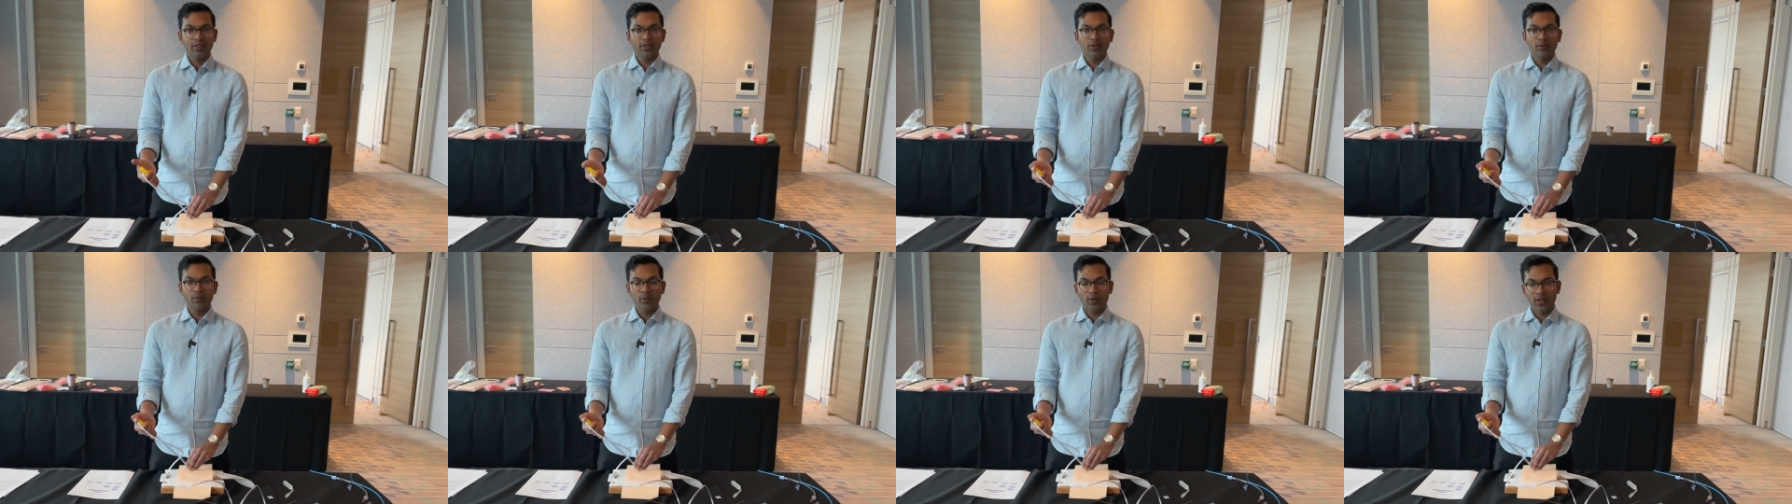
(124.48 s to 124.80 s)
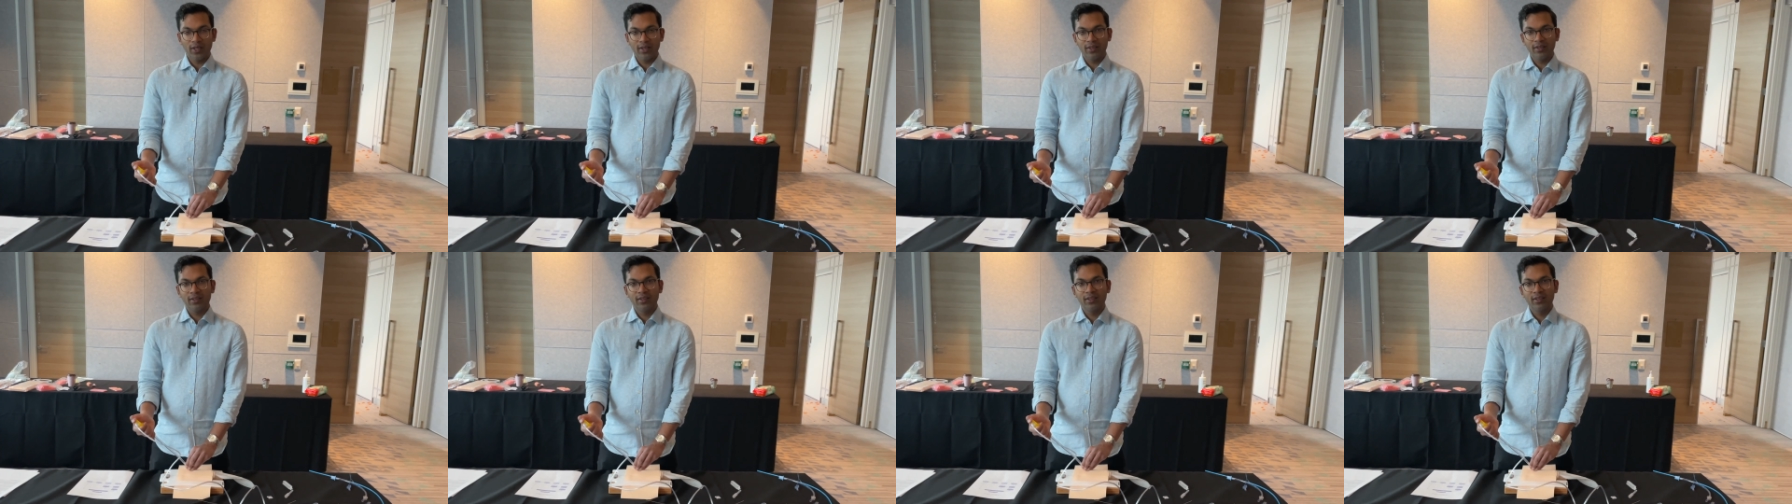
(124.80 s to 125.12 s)

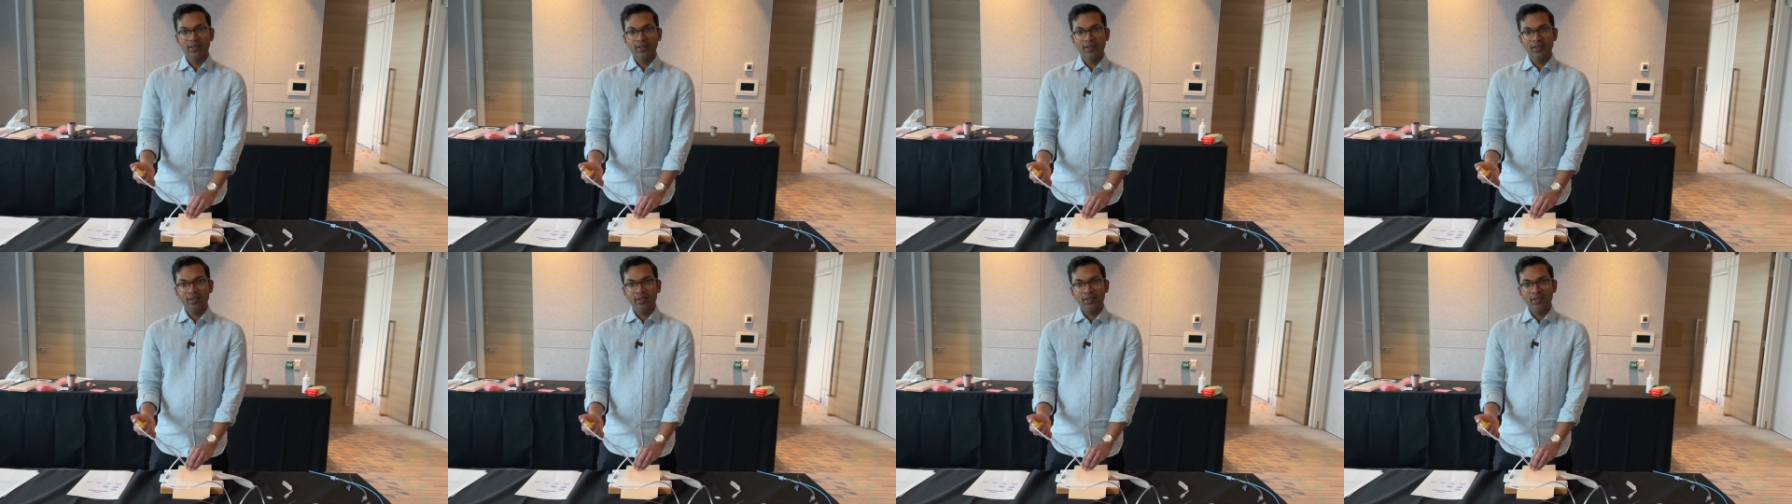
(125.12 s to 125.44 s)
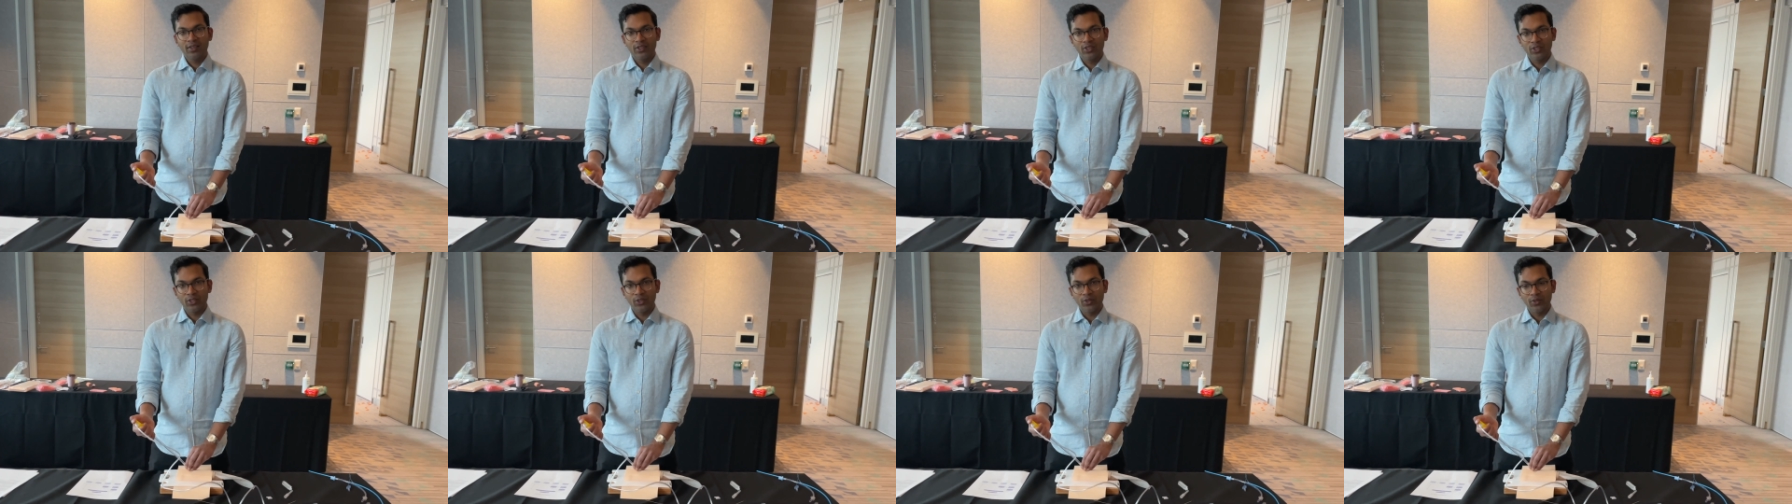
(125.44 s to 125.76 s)
one,
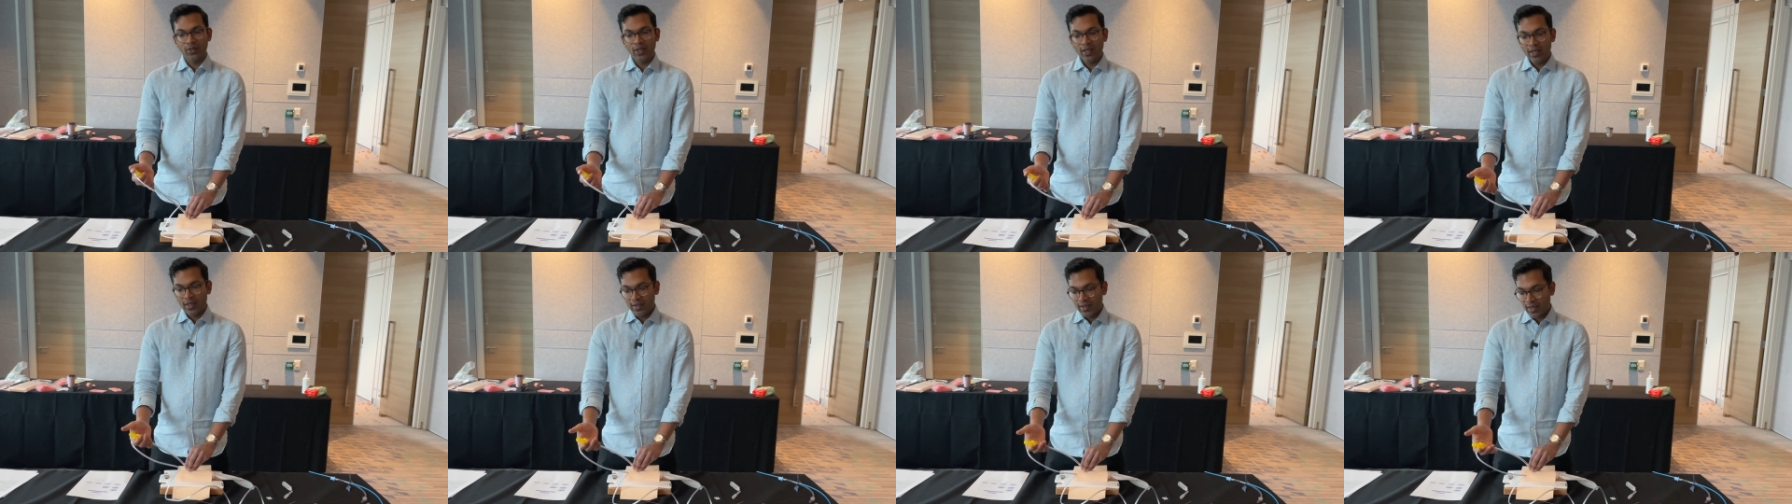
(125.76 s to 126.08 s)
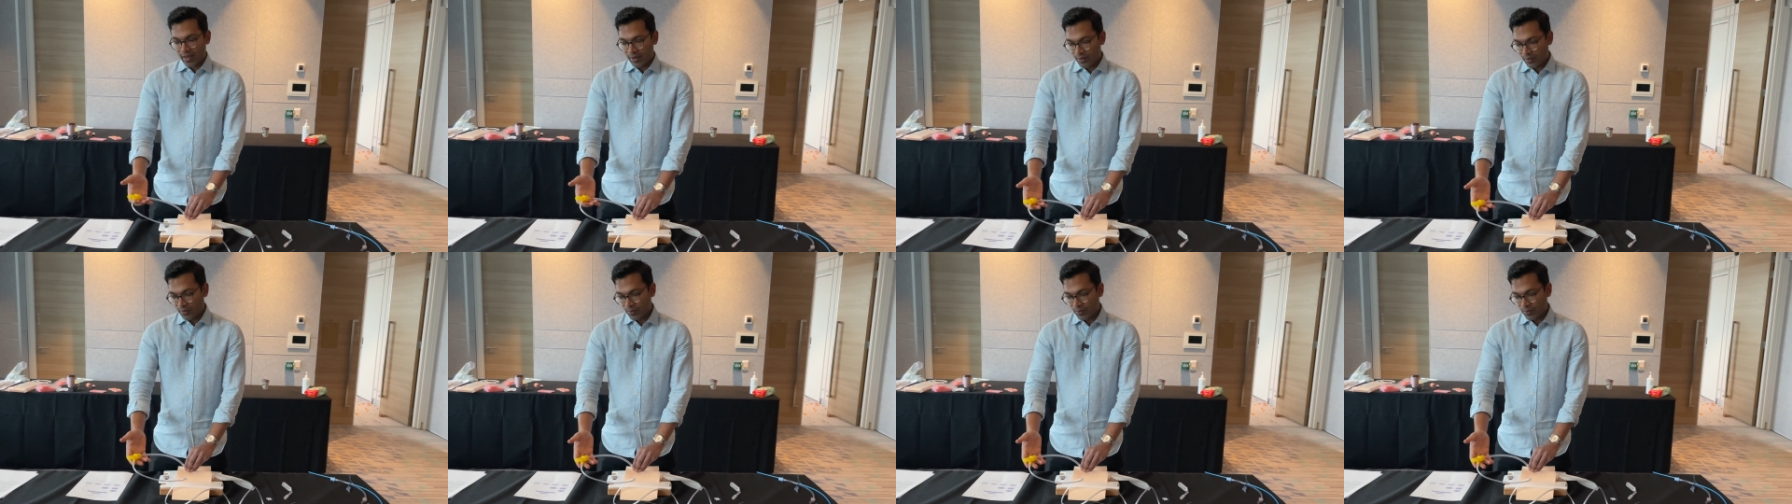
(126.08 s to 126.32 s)
two. Now,